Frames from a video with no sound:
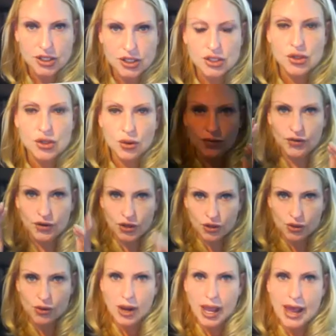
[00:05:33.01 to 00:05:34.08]
So if you
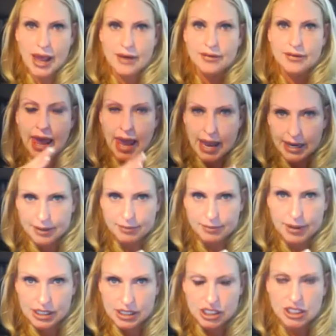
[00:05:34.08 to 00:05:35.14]
have
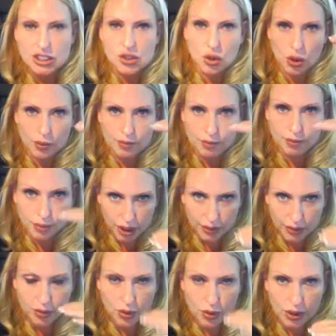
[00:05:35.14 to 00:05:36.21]
animations or bullet
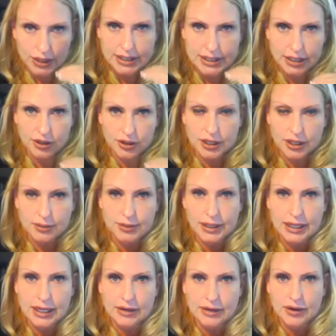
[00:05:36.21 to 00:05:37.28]
points that you're going to be
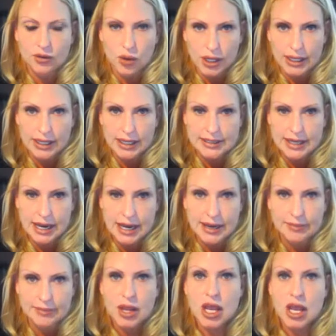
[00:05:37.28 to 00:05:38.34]
giving one at a
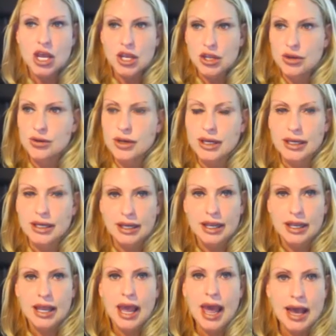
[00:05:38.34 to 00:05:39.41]
time, you can
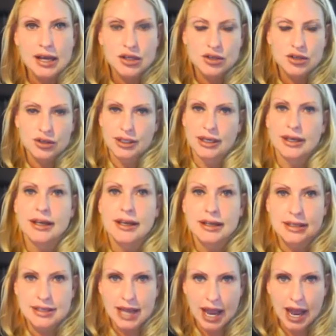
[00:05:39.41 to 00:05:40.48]
actually
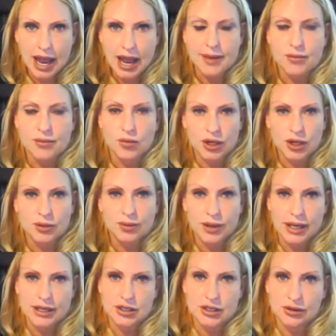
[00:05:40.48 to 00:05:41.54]
time when you plan
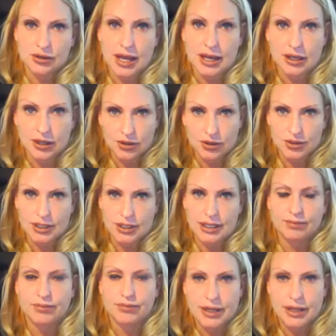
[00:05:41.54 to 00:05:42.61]
to do that using
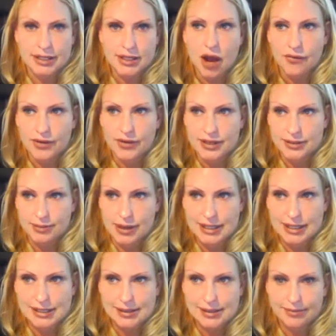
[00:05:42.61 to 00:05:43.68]
this Office Mix.